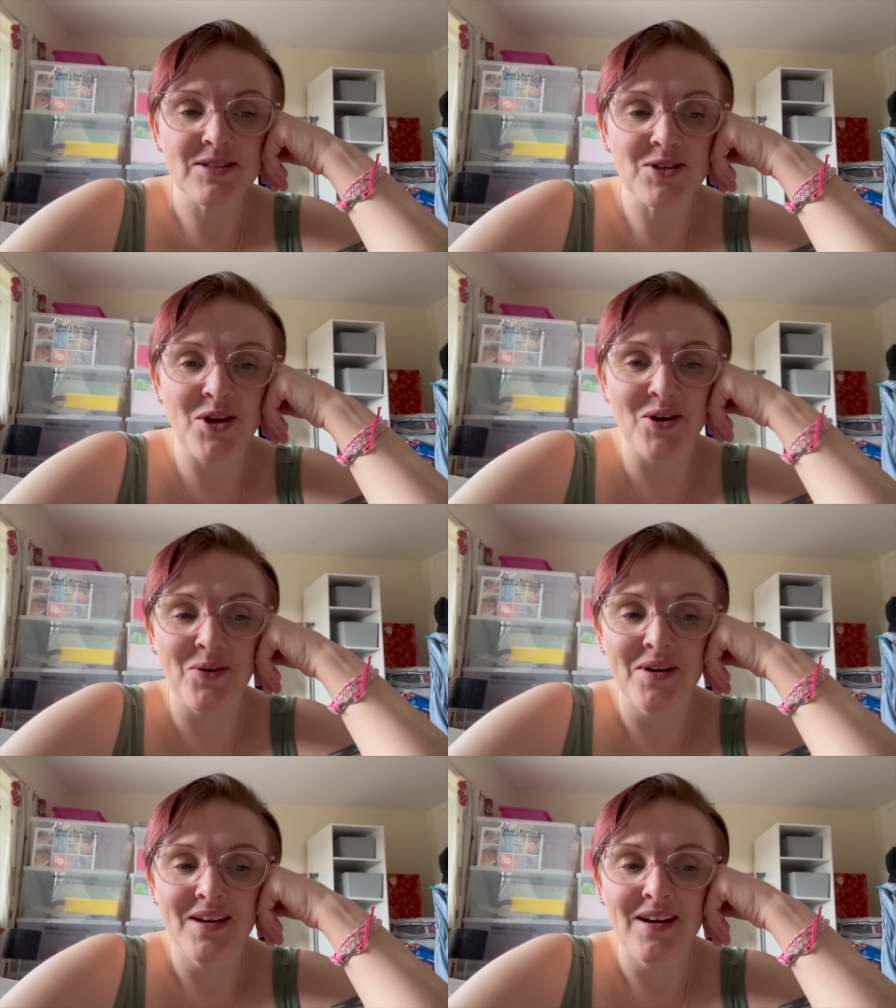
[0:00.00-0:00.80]
So
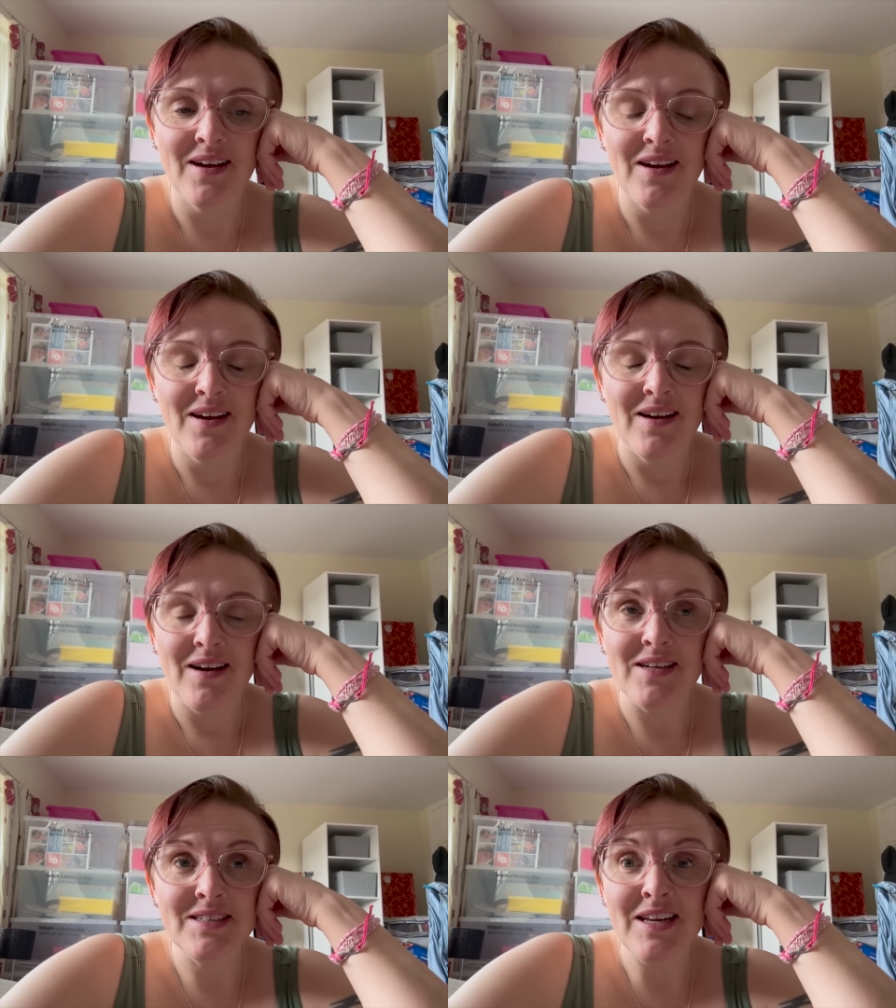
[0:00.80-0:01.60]

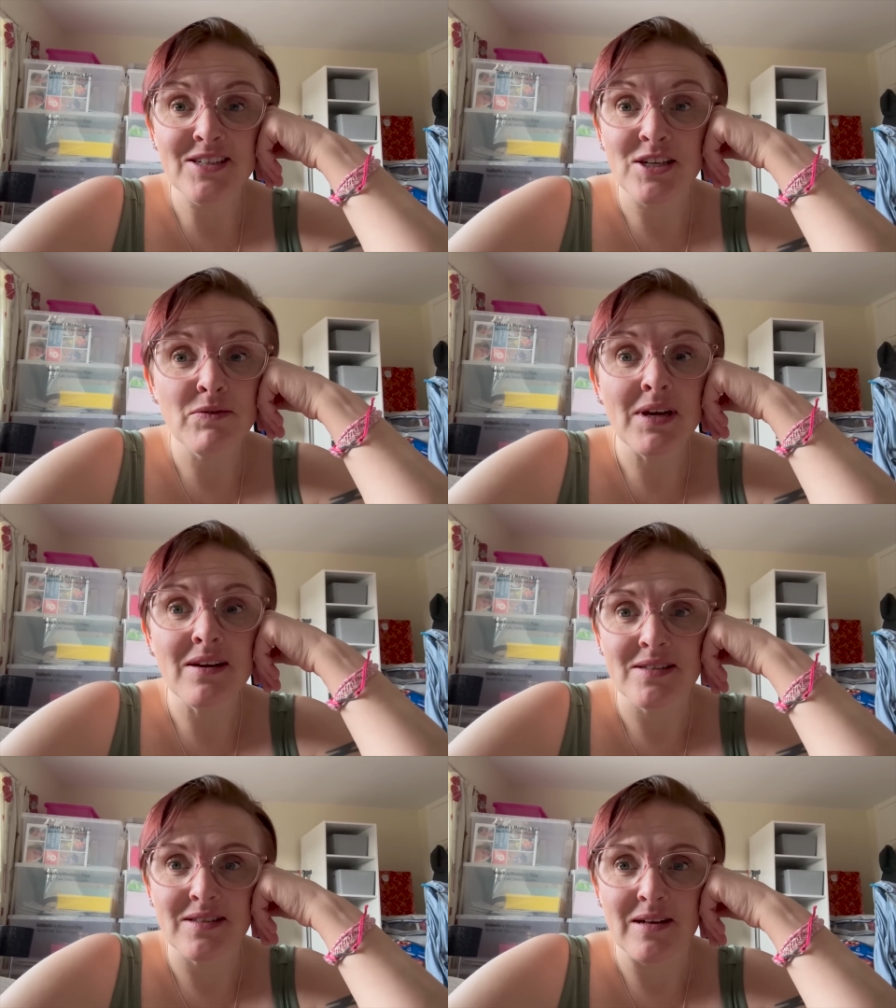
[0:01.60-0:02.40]
I didn't actually
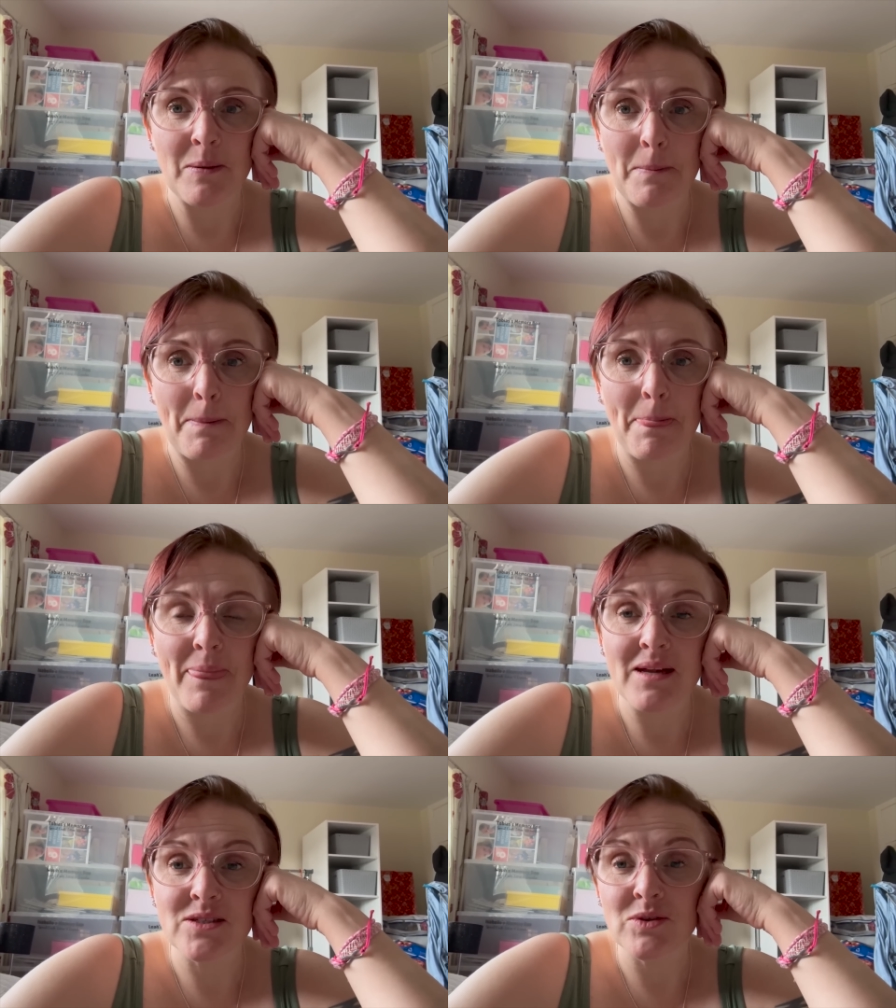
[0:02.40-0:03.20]
realise that
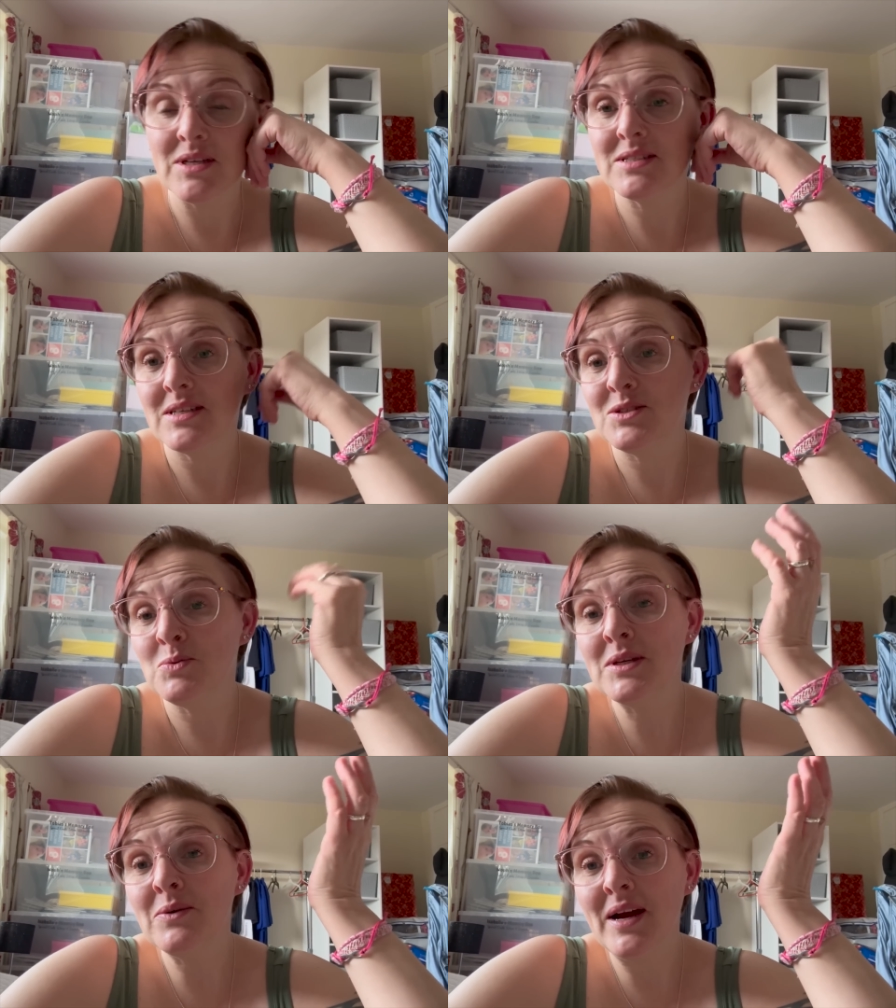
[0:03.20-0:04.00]
until yesterday. So
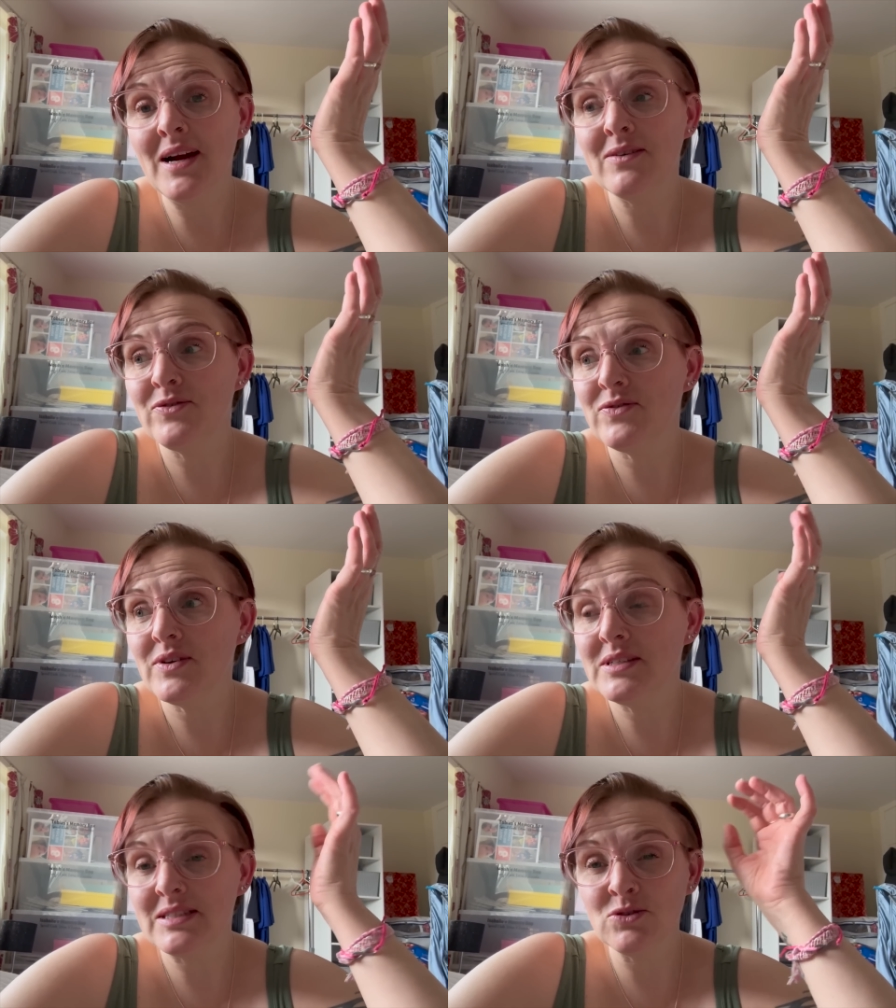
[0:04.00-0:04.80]
we don't have,
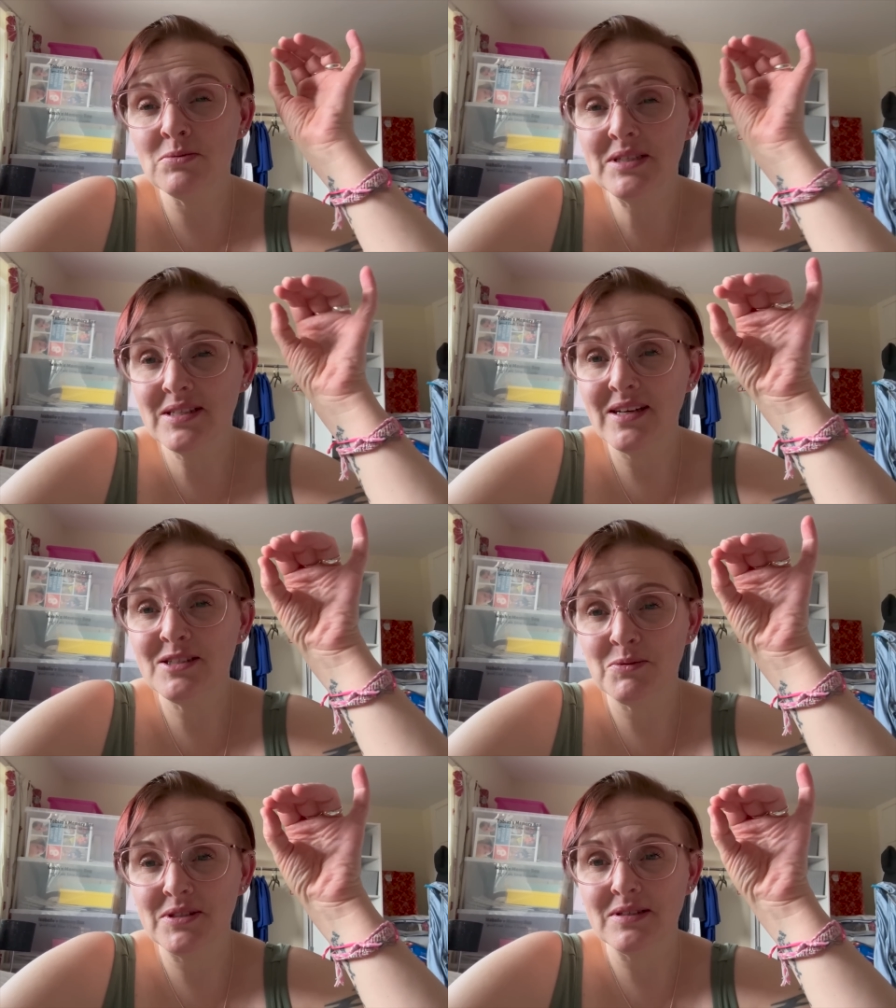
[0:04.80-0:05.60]
it's normally
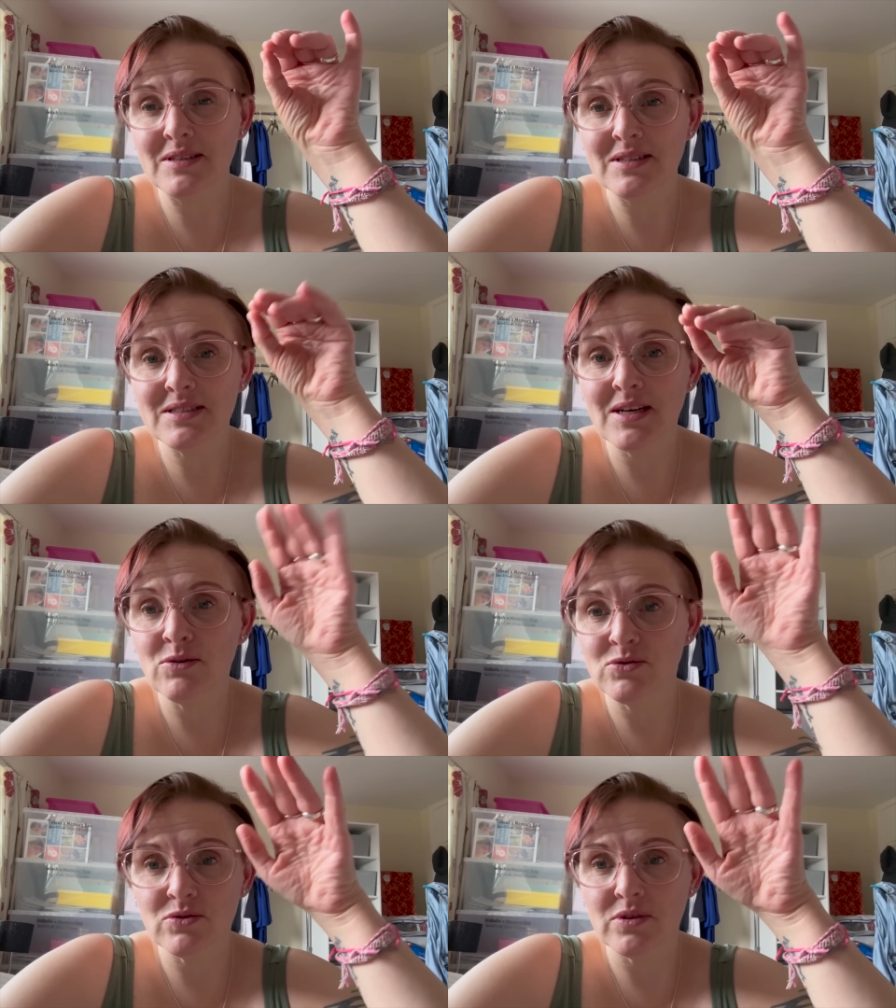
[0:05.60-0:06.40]
Sainsbury's, I think, that
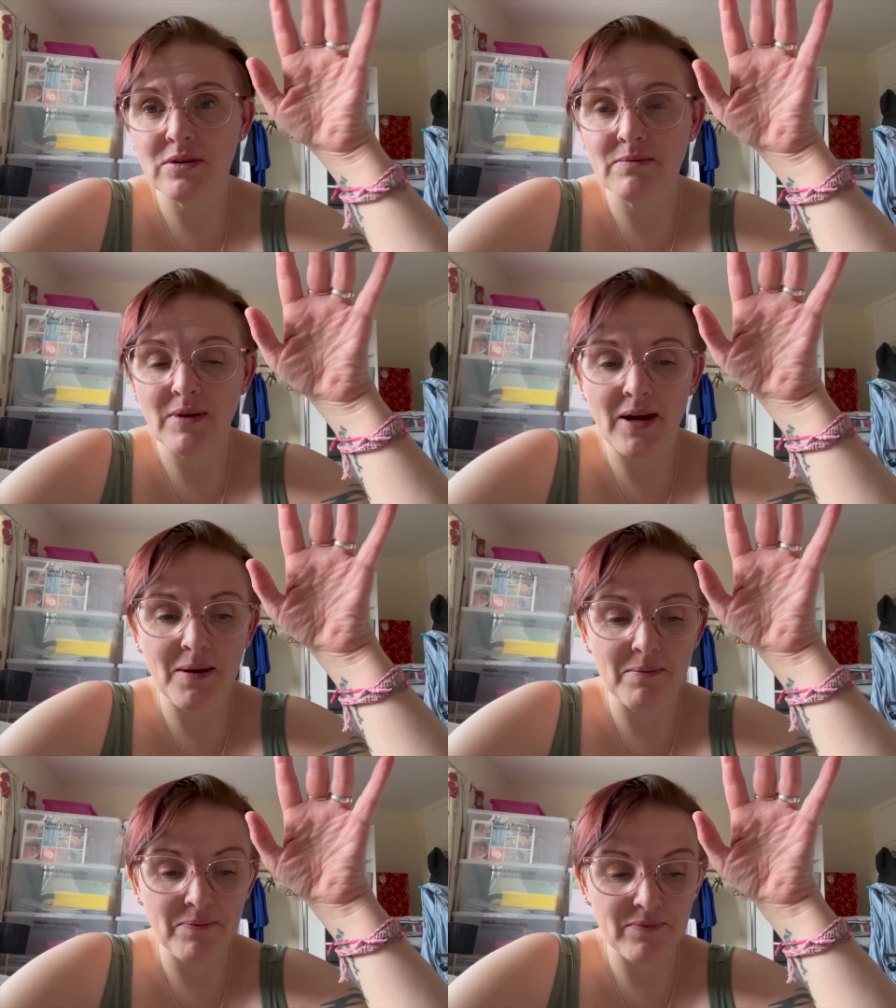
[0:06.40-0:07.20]
sells all the
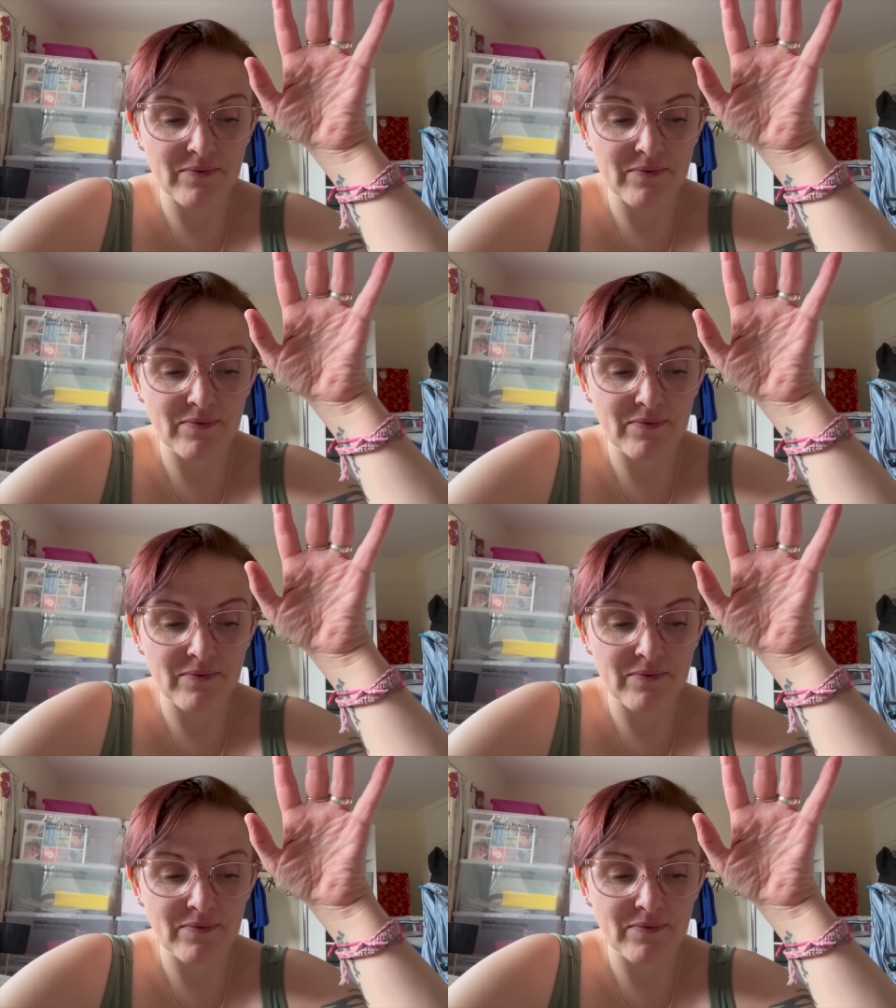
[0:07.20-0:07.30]
um,